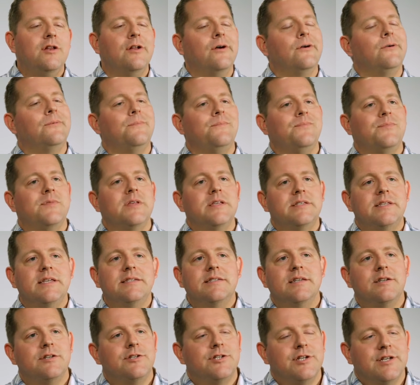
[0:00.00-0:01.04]
You know,
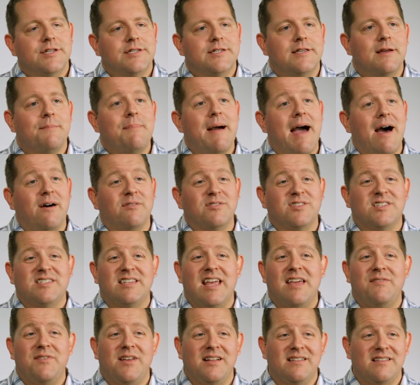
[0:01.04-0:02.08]
this isn't just about
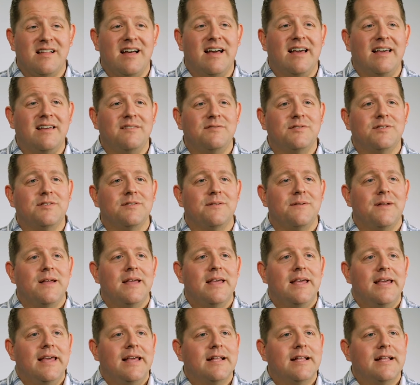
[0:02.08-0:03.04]
saving lives.